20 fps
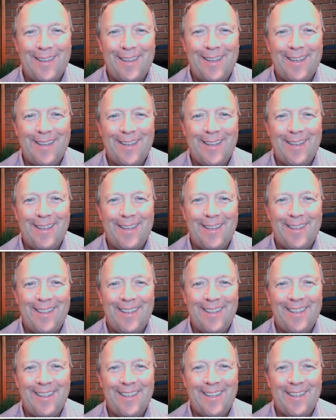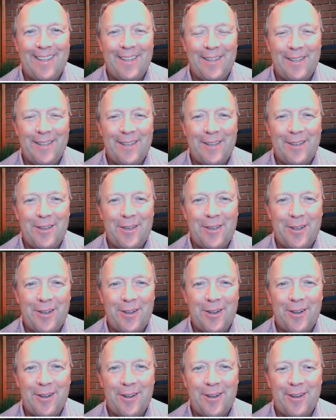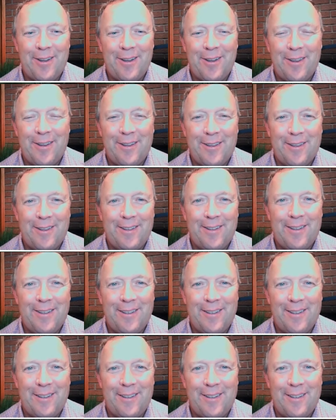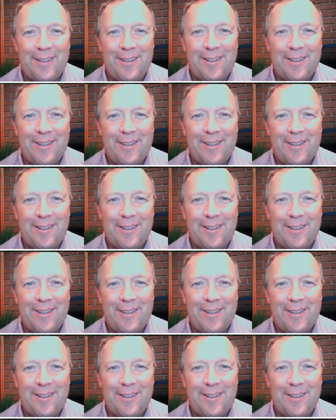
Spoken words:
No words are spoken by the person on screen.